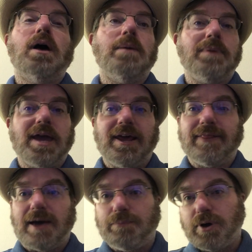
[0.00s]
I'm
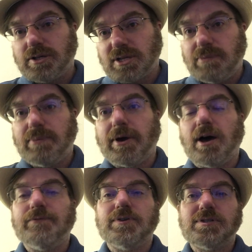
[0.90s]
getting that book. It's going to be in my
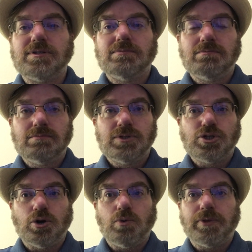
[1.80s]
office
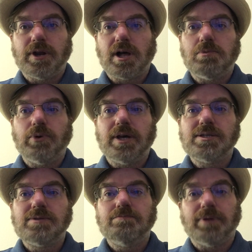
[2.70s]
soon, within a couple
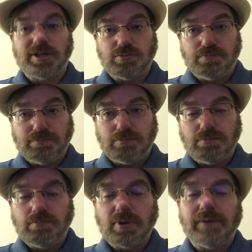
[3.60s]
weeks, but it's
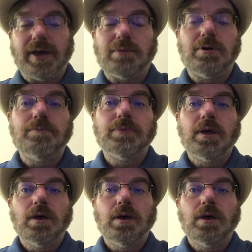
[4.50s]
available.